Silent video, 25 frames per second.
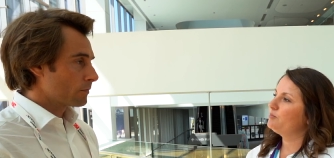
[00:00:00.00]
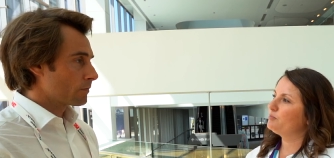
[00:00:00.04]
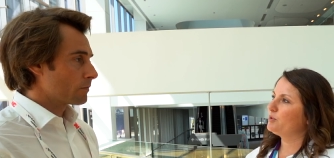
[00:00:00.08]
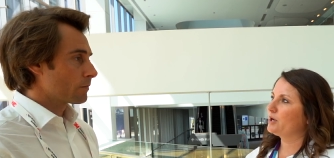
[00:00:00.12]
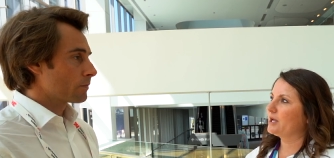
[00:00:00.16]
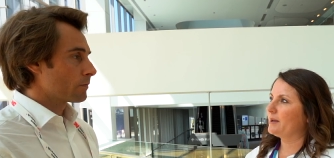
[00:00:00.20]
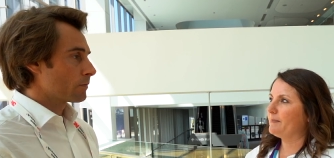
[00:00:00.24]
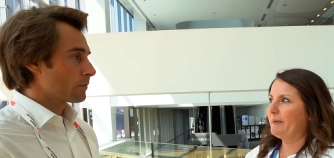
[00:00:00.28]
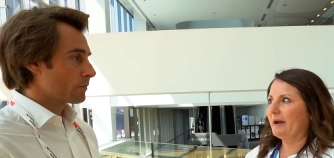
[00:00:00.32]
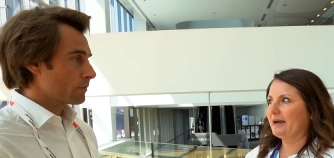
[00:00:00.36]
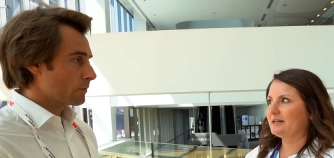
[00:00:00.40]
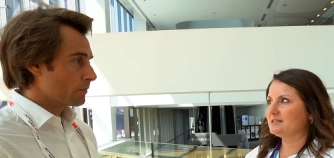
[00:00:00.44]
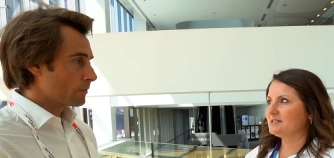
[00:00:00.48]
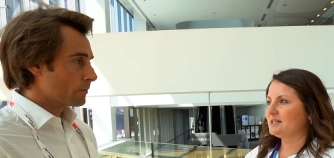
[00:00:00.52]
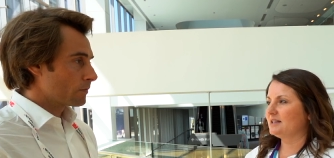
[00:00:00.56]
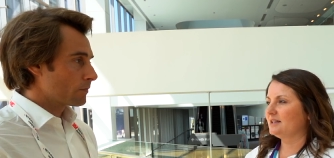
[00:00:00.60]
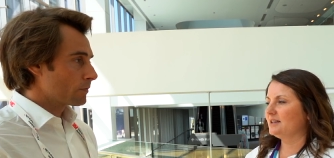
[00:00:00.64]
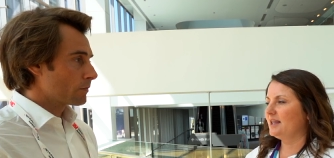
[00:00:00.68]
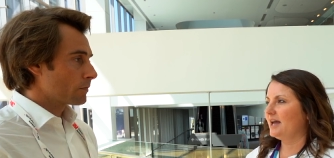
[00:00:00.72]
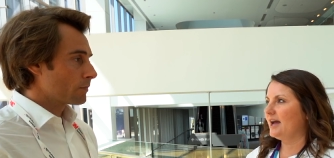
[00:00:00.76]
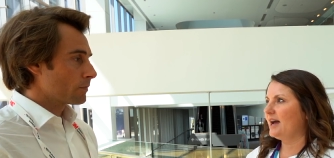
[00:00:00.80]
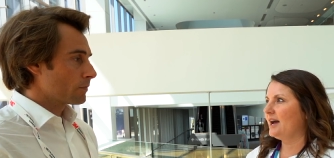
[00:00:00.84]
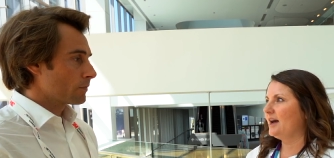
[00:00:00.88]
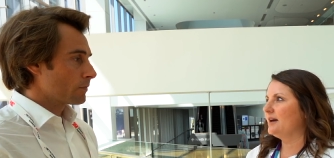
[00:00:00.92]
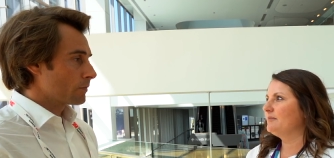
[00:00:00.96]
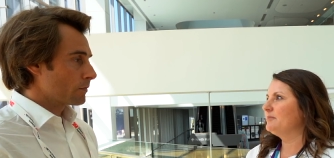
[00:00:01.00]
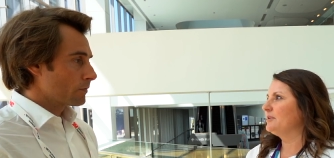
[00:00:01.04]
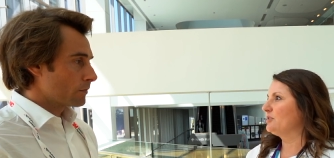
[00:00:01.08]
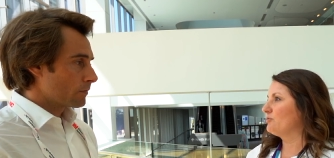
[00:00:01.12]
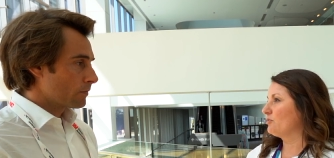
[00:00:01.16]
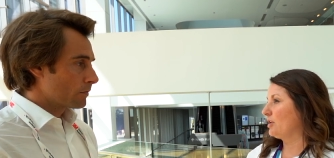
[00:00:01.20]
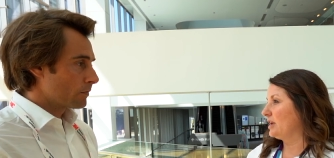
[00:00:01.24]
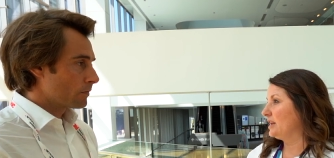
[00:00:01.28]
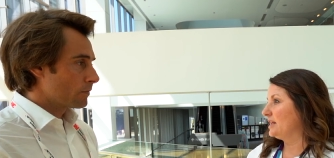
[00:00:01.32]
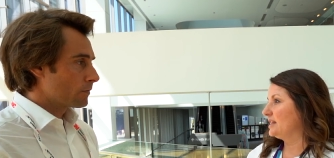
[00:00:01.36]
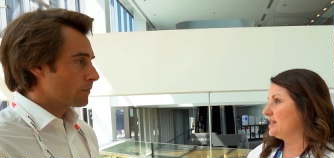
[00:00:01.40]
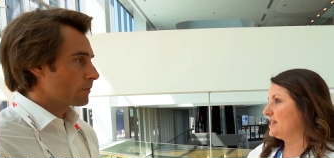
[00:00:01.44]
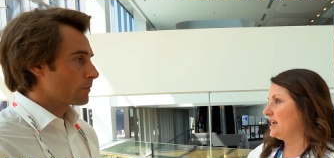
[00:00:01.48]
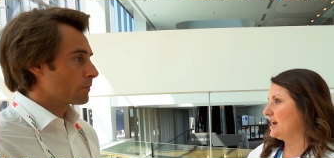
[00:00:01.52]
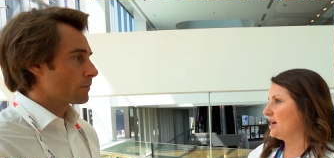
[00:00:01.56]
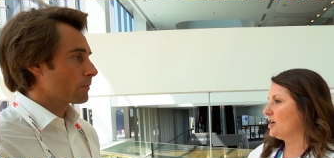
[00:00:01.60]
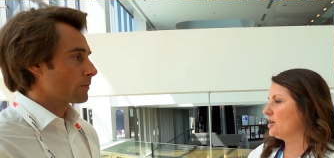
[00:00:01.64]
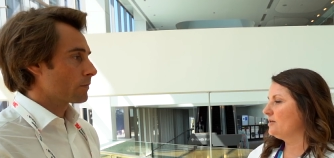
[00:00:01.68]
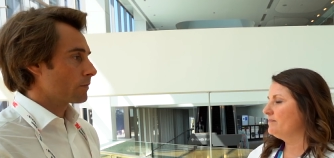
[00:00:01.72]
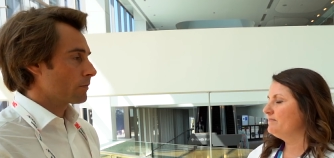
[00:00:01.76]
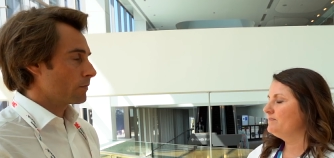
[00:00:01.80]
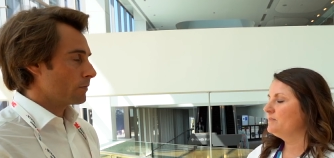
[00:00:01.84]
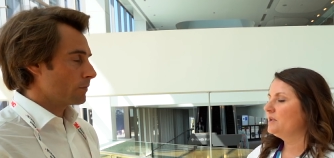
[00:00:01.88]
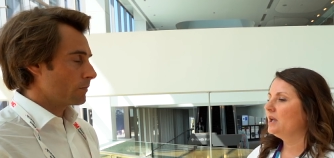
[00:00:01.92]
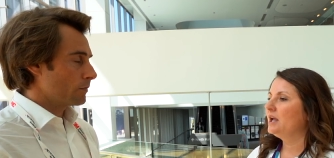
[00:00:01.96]
Speaker 1: bring it back to the lab and run it
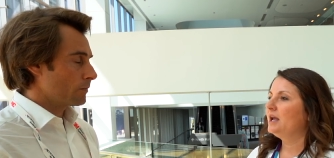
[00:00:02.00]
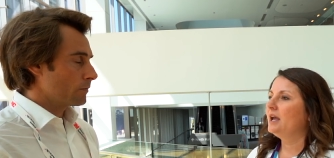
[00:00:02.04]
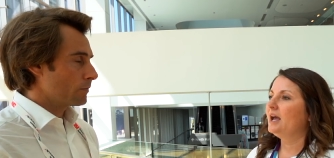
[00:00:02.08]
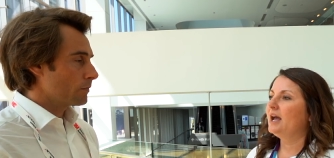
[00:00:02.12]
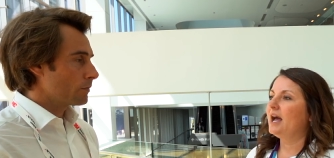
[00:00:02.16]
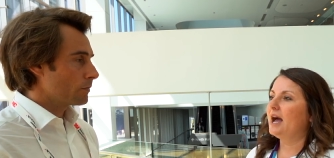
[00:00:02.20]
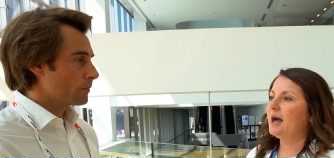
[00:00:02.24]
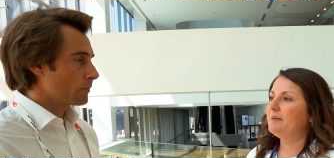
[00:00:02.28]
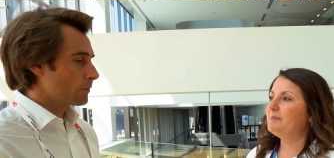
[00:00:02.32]
there. Mm-hmm.